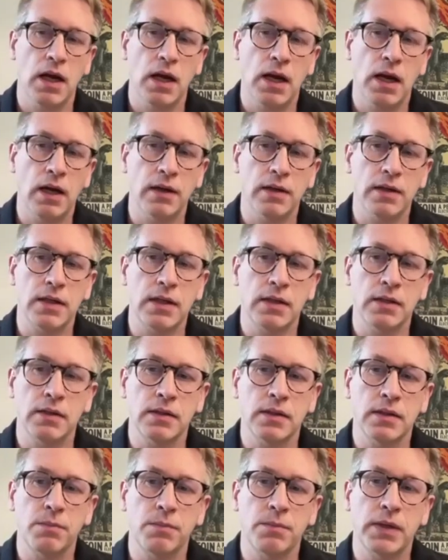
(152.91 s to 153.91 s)
uh, in
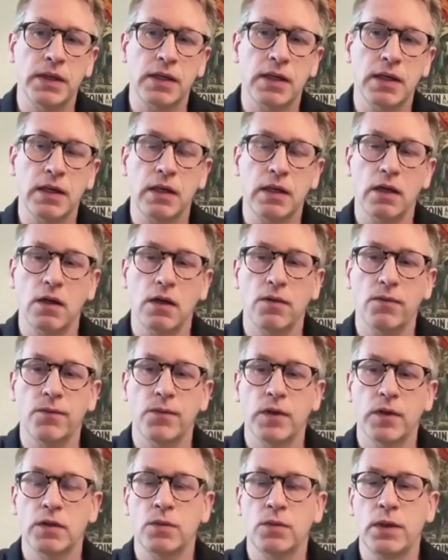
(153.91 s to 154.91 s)
the beginning of
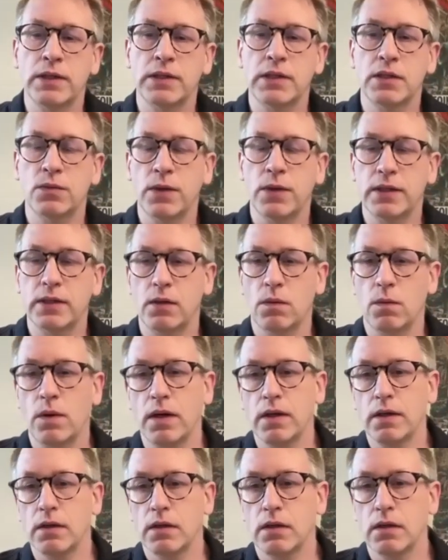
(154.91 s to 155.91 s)

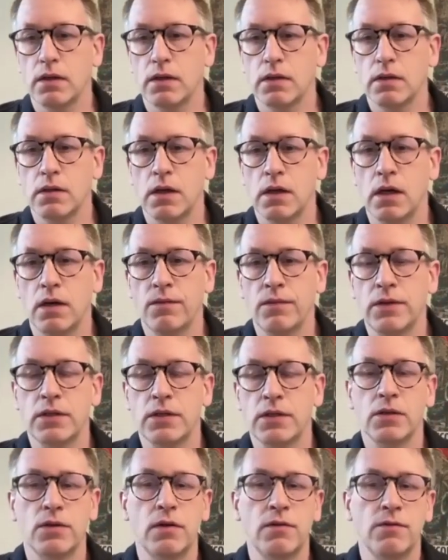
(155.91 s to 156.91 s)
2021, uh, we
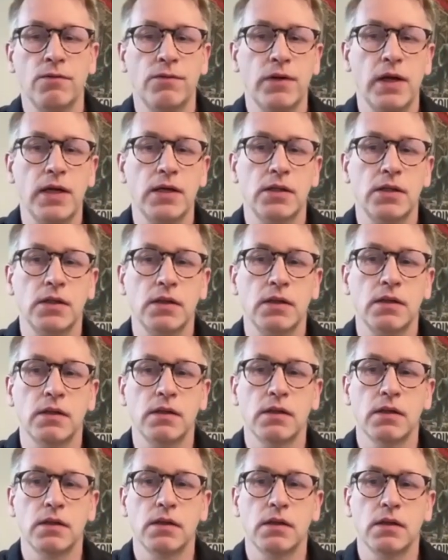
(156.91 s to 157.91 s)
saw
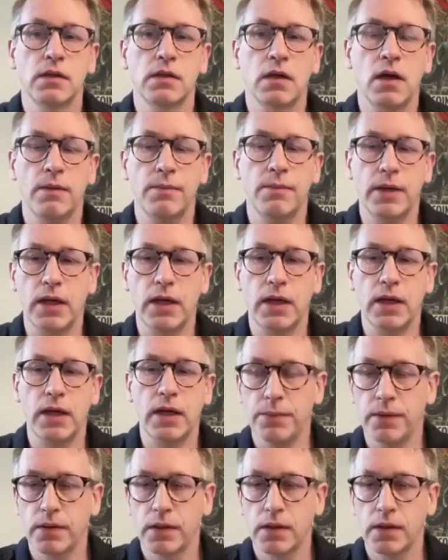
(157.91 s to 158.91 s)
inflation coming
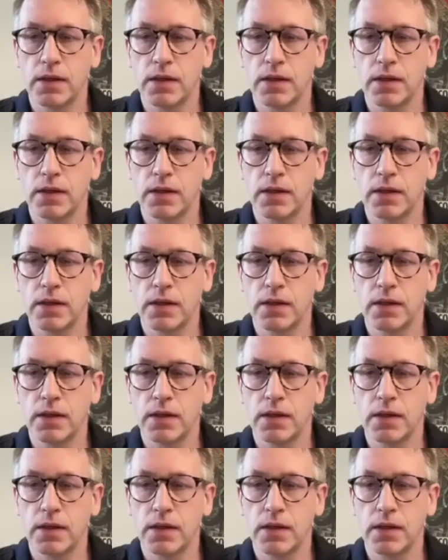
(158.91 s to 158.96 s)
up,